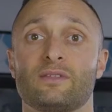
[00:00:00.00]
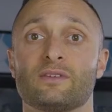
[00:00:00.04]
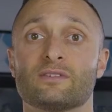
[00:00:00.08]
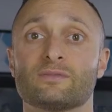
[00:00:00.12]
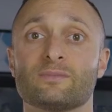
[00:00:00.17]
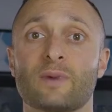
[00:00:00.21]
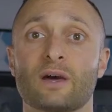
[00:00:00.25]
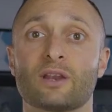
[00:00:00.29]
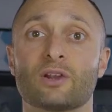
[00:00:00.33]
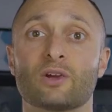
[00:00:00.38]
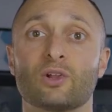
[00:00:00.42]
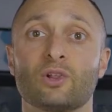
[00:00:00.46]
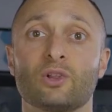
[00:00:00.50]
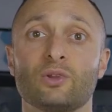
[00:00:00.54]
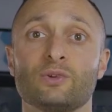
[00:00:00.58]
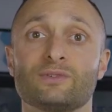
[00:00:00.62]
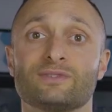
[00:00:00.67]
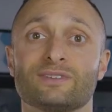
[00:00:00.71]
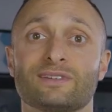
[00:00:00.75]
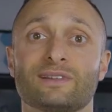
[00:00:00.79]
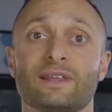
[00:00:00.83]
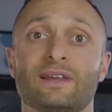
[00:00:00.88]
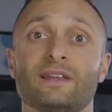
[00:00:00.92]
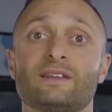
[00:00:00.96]
This model includes
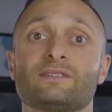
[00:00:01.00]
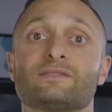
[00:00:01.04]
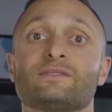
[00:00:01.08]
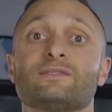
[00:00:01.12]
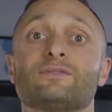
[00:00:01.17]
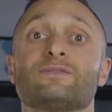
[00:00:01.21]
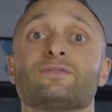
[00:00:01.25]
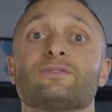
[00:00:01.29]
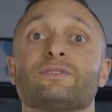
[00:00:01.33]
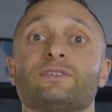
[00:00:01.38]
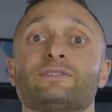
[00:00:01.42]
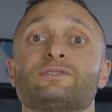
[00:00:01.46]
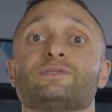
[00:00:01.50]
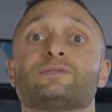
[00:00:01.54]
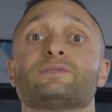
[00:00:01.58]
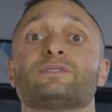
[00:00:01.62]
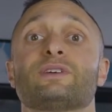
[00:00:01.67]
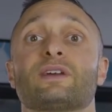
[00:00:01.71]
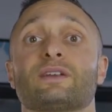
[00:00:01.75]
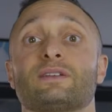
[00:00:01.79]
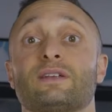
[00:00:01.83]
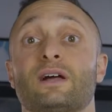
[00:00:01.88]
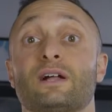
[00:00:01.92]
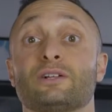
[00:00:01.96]
the latest in freezer
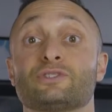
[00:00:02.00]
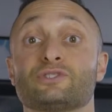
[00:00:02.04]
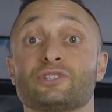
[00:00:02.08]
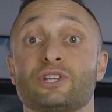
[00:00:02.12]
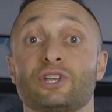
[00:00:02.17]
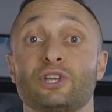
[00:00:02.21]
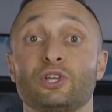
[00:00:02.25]
technology,